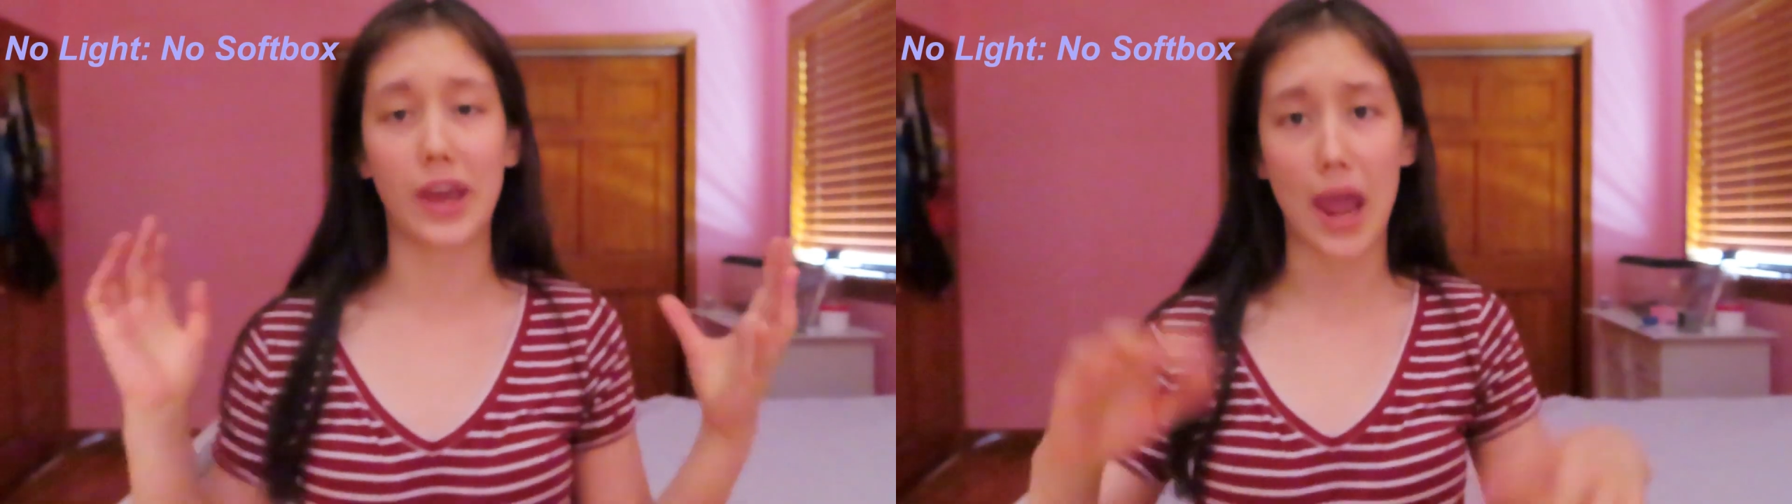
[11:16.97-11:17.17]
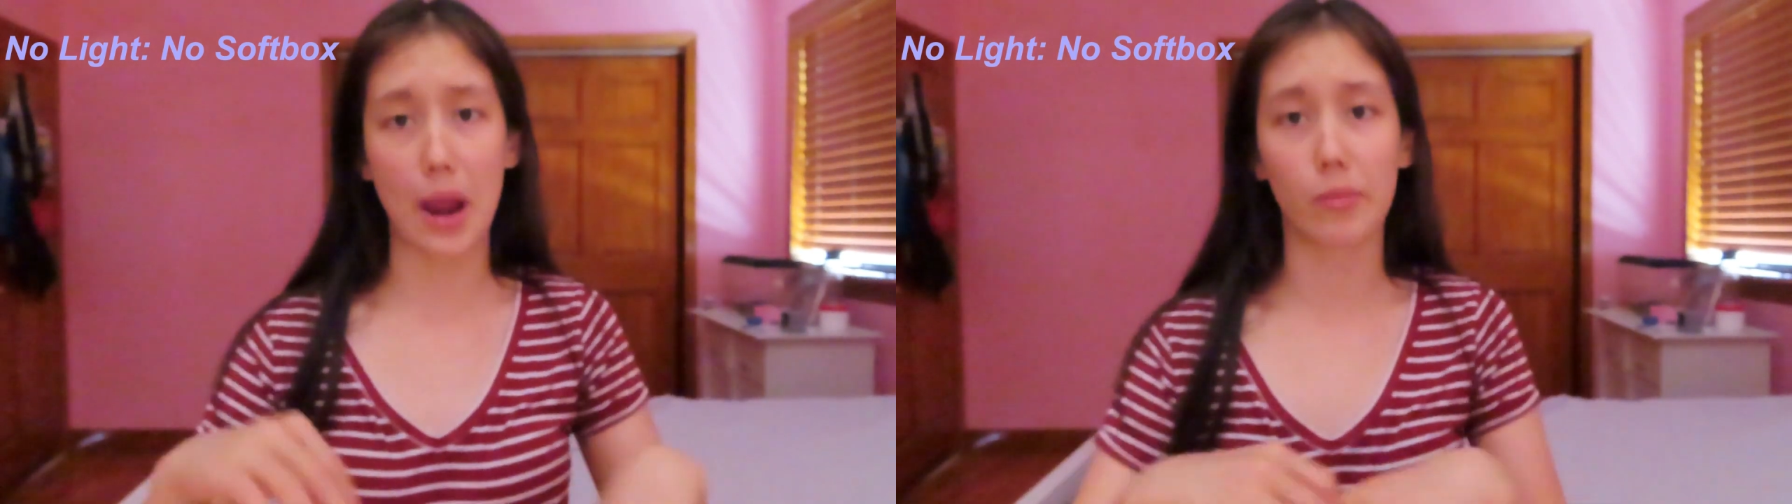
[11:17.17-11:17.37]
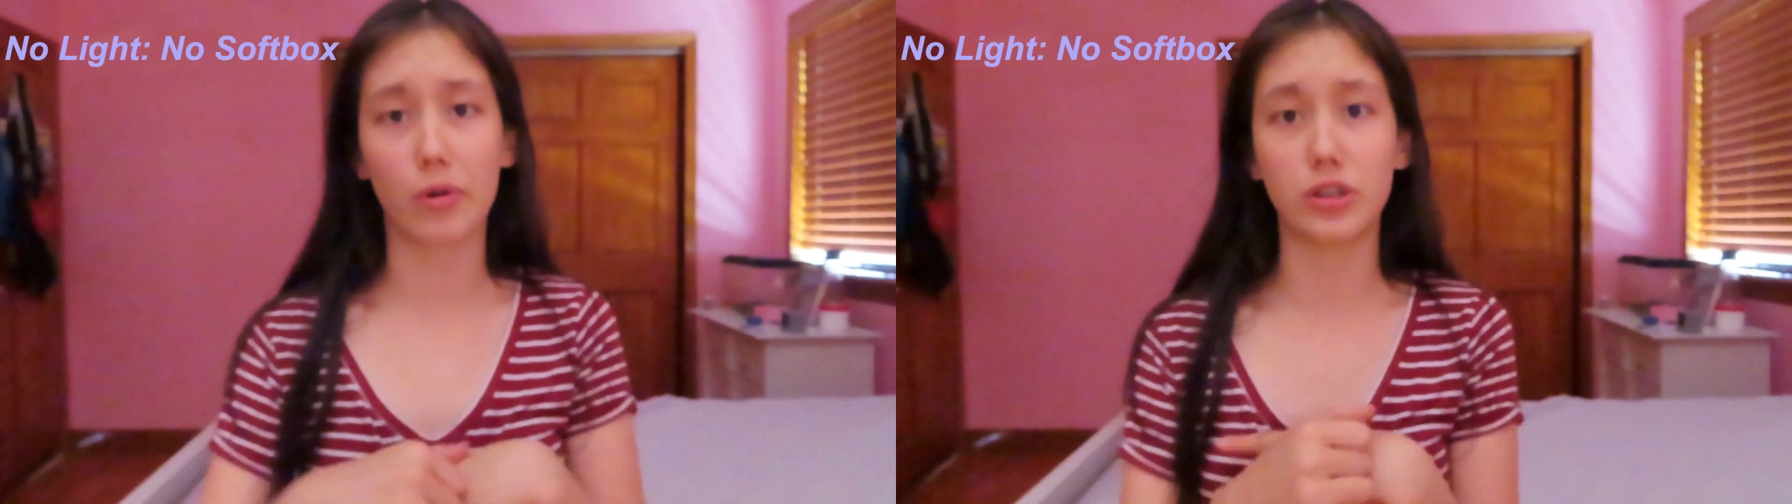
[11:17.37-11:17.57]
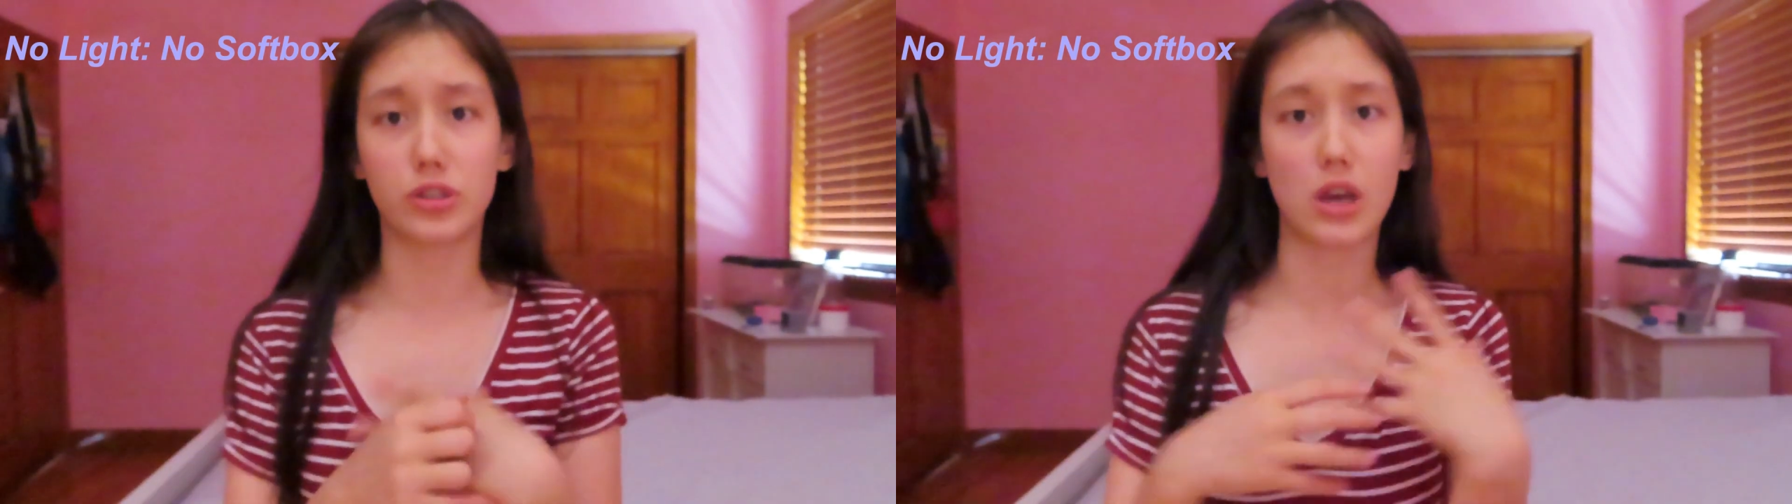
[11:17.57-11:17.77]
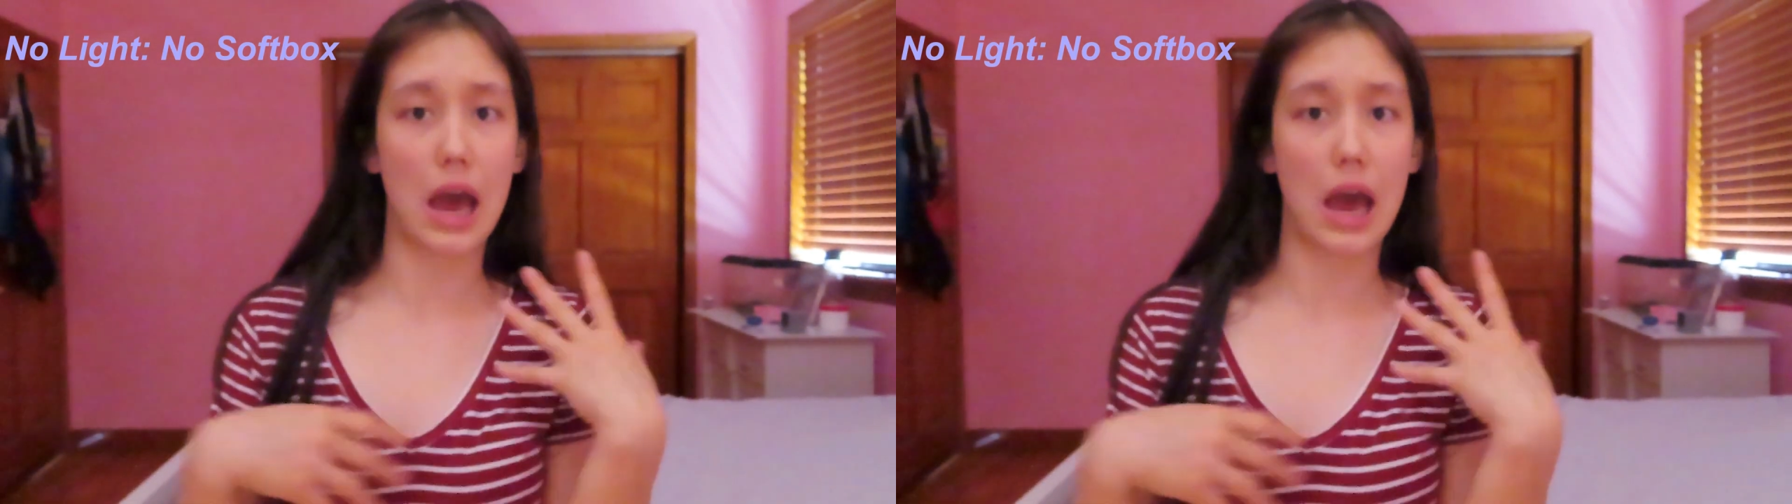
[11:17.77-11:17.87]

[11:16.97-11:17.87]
camera to